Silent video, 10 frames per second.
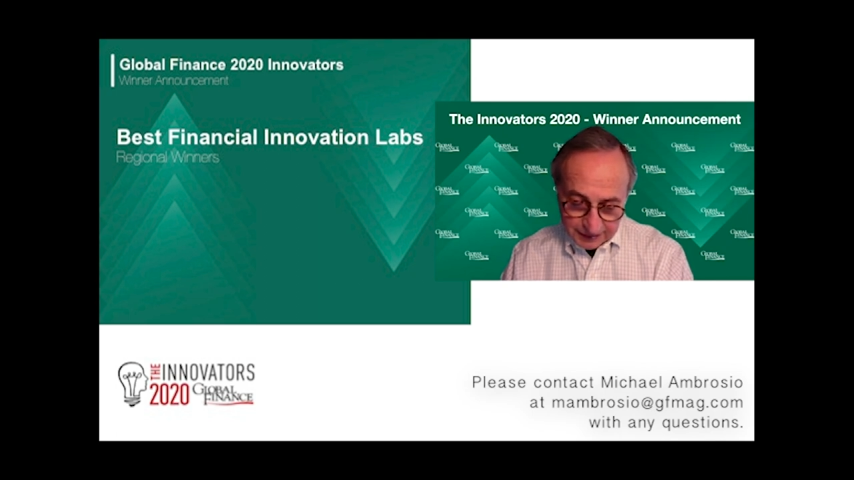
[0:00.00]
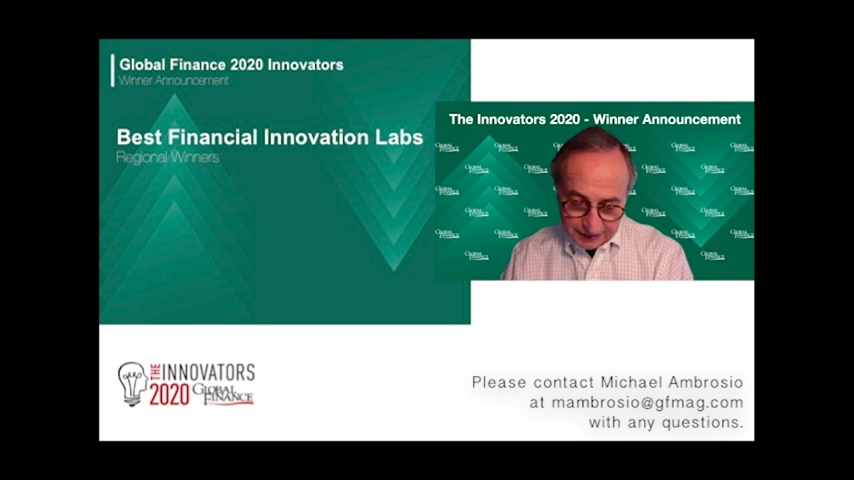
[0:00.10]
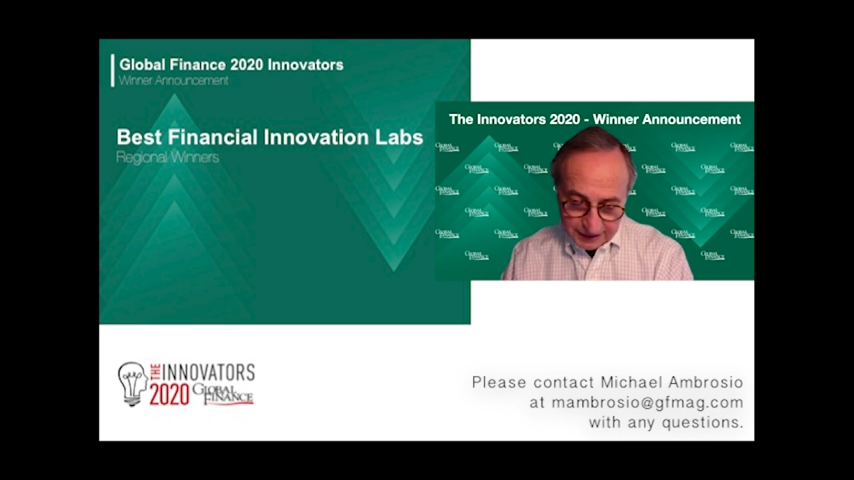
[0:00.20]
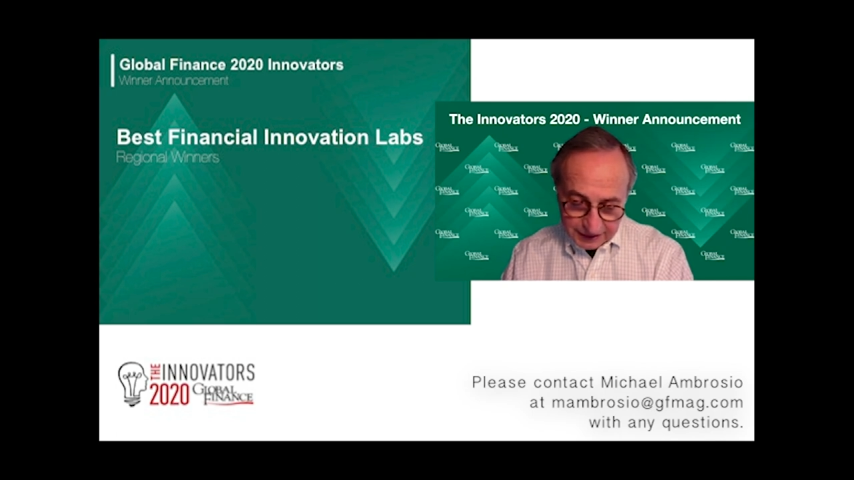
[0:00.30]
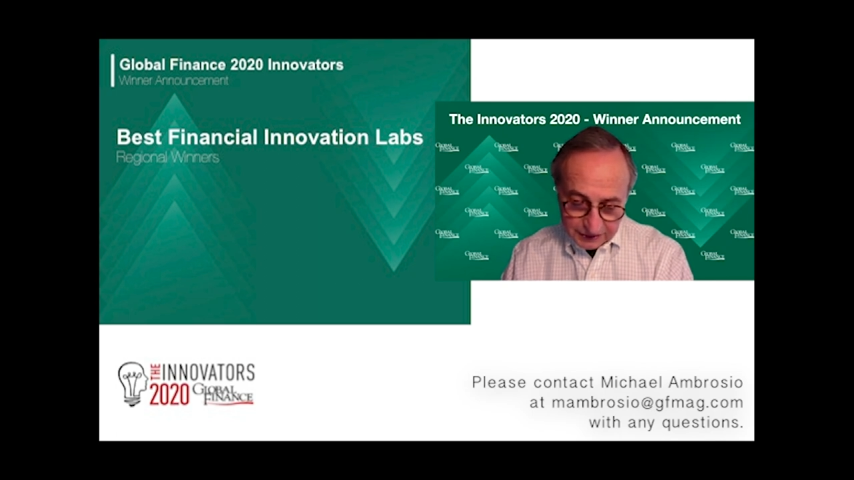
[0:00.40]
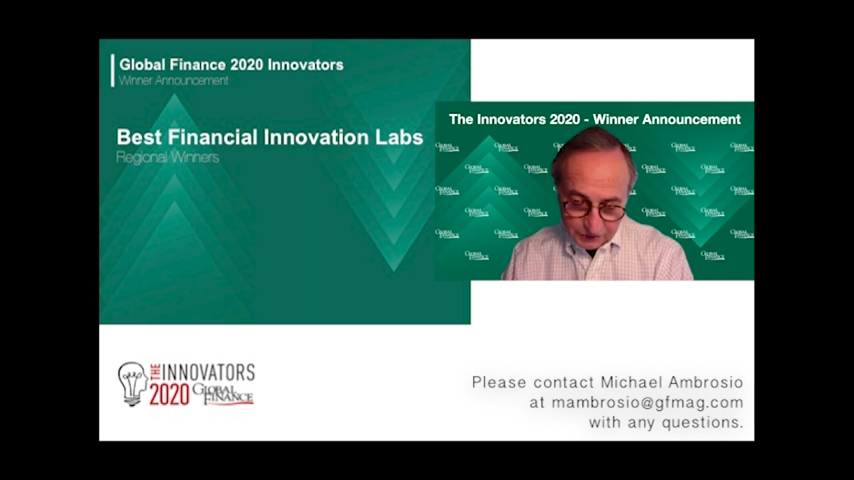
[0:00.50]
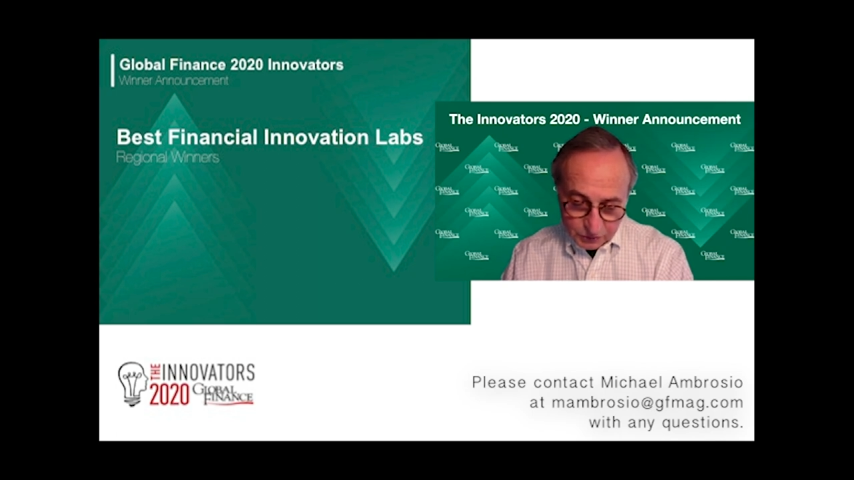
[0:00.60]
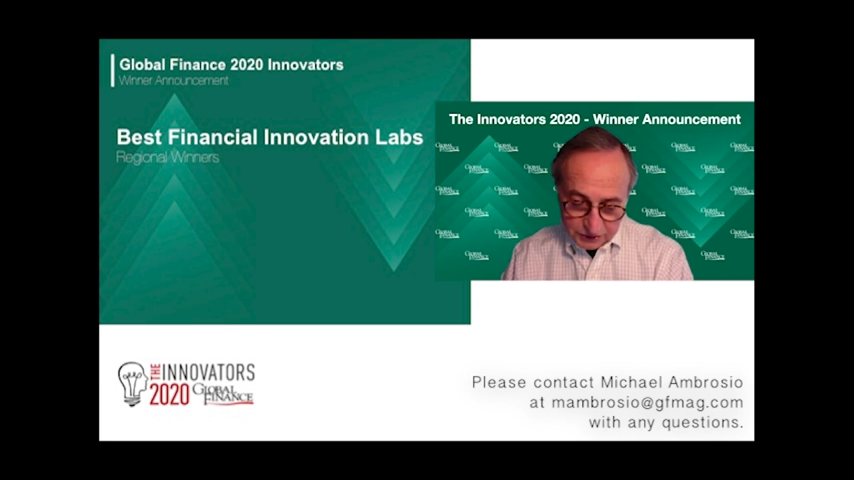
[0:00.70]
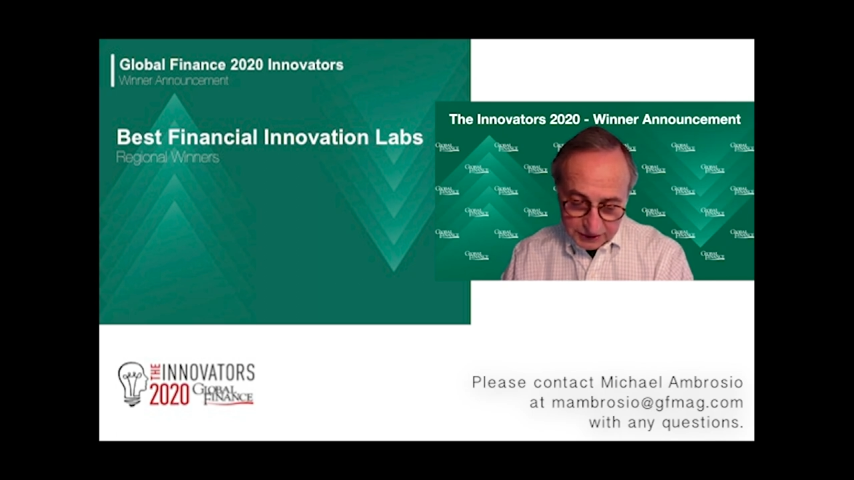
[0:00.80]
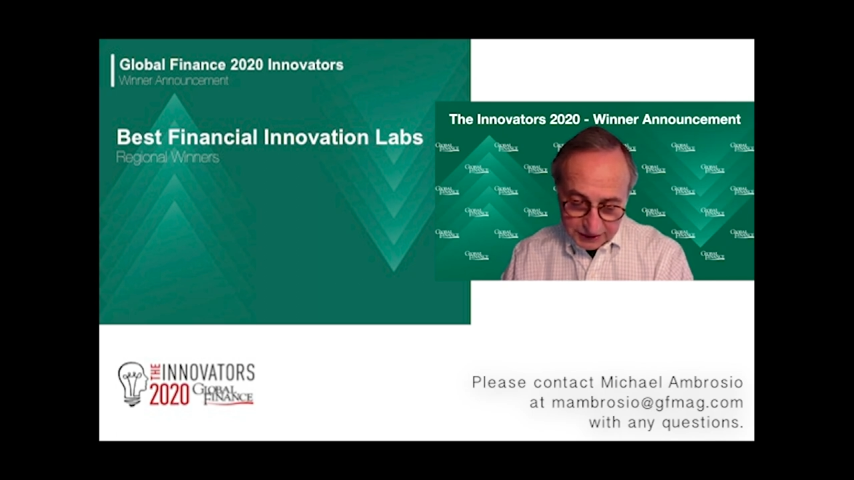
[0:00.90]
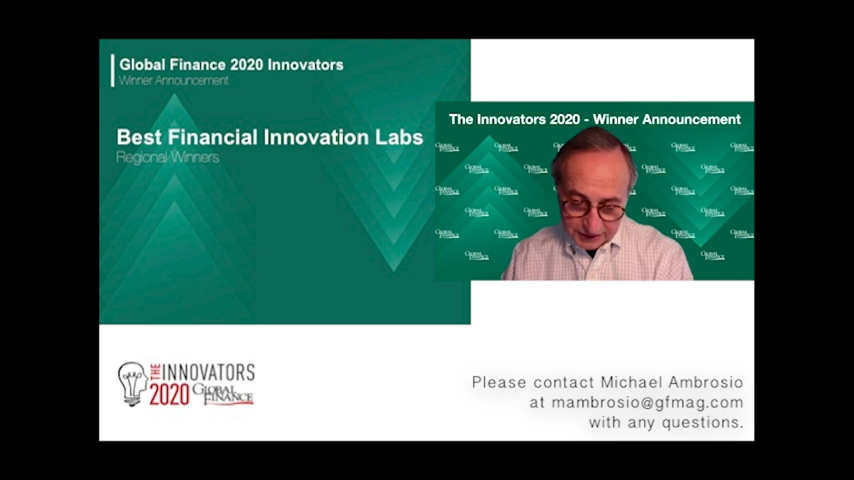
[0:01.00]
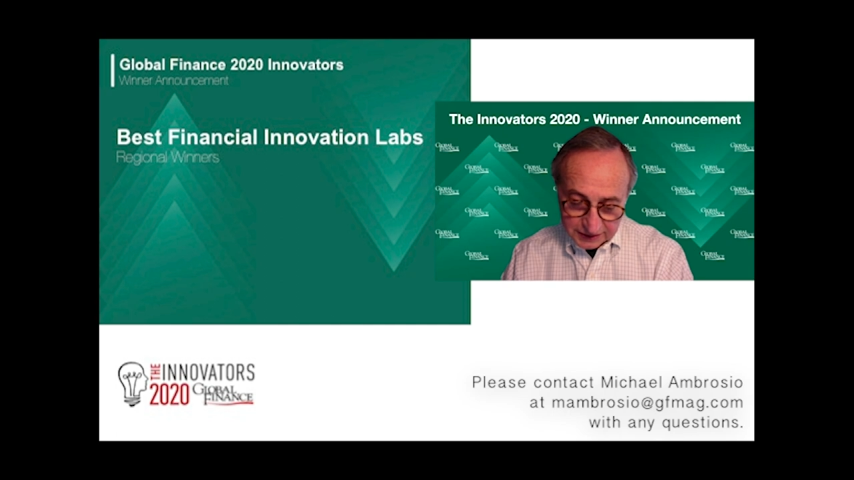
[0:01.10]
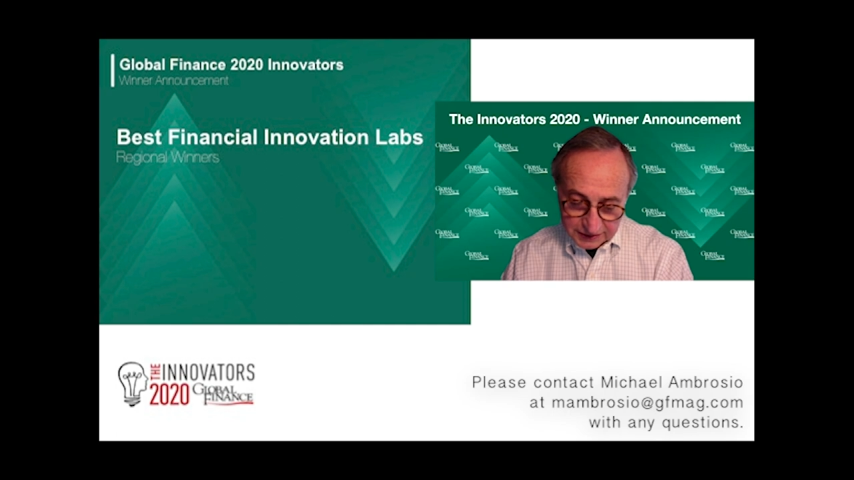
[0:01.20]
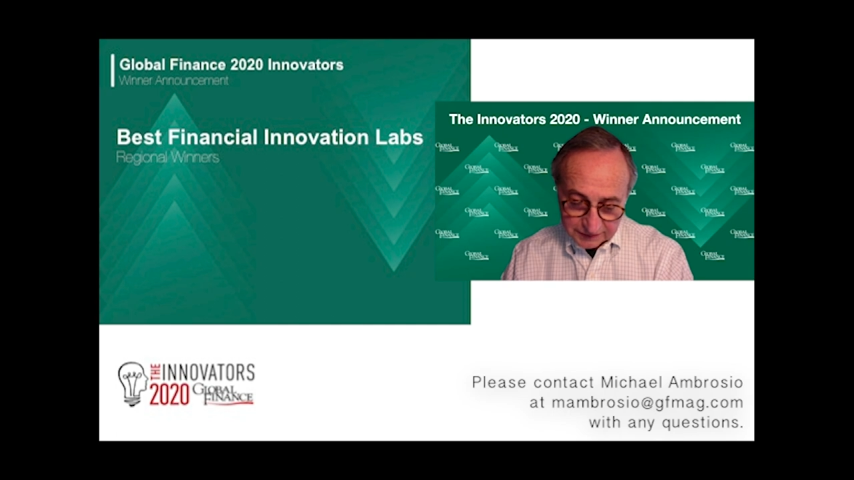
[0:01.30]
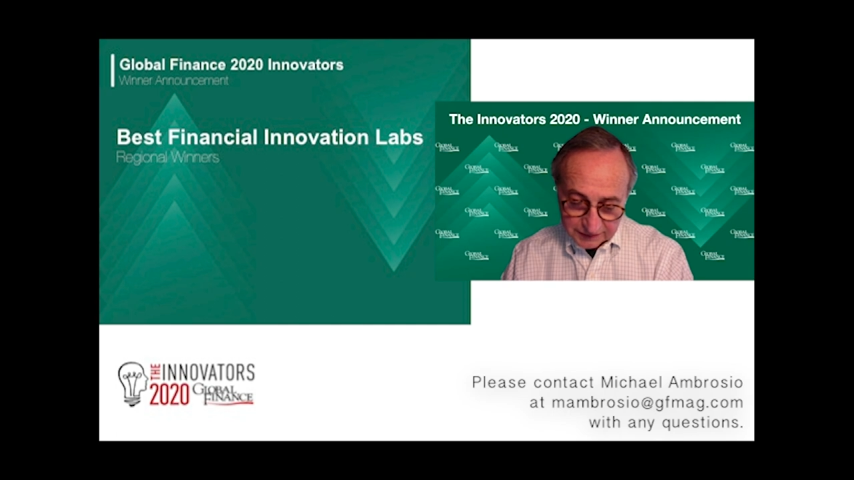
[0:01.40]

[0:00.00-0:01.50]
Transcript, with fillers: Tech Quartier